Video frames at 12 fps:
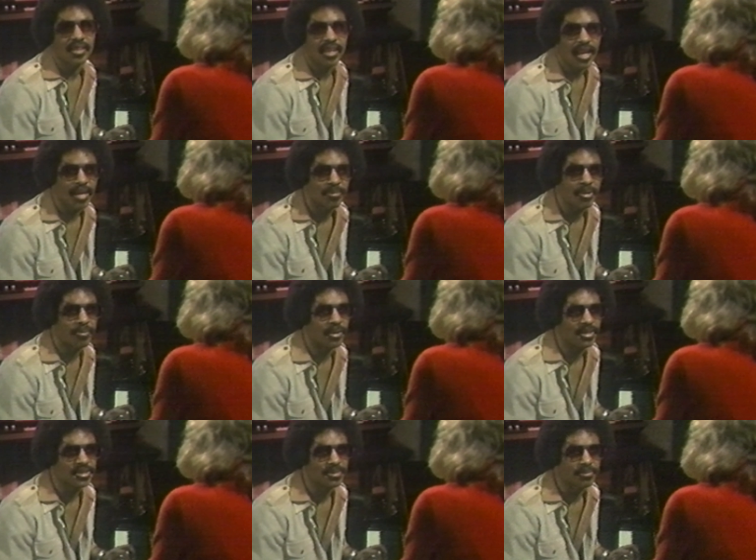had my
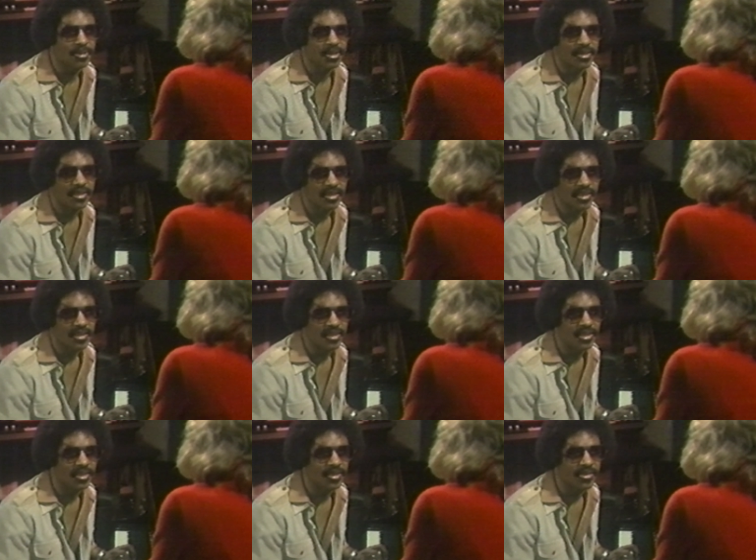way somewhat,
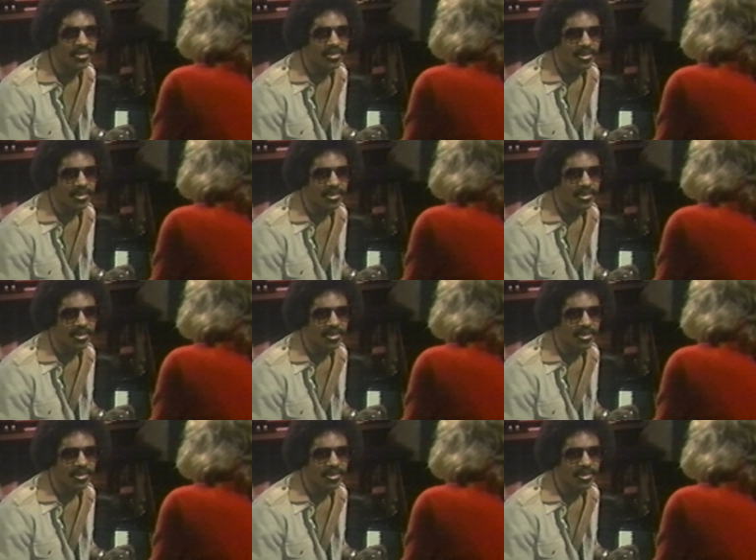you know.